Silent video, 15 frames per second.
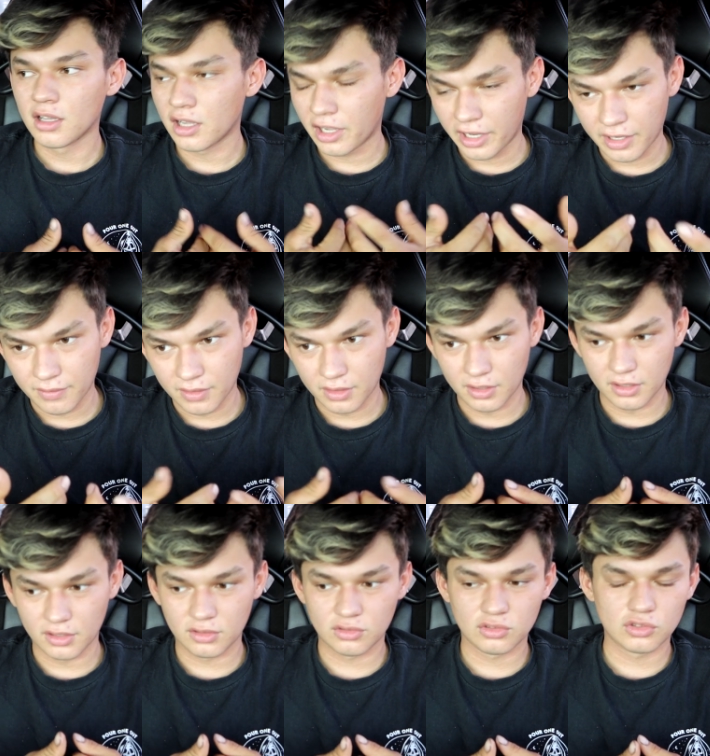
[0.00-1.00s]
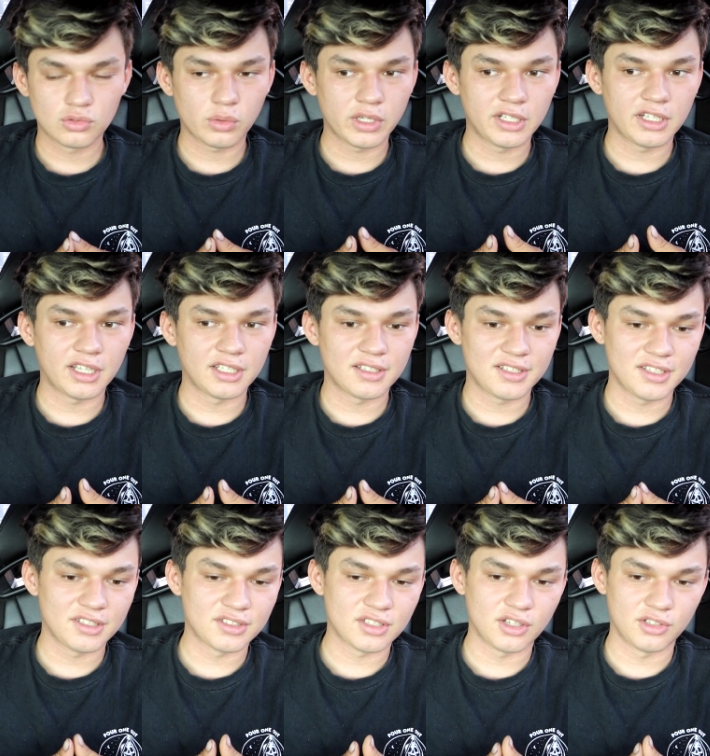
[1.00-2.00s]
I have a
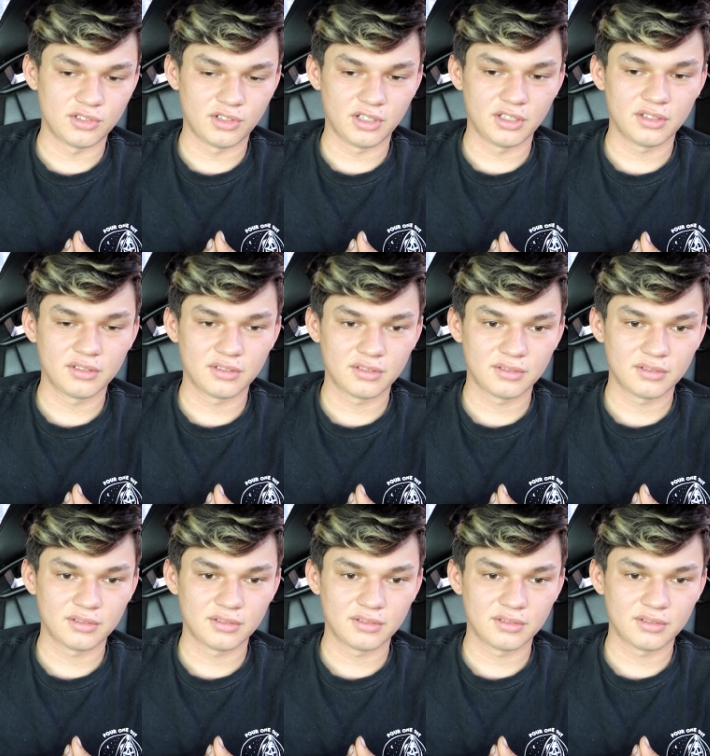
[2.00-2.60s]
2019 Tundra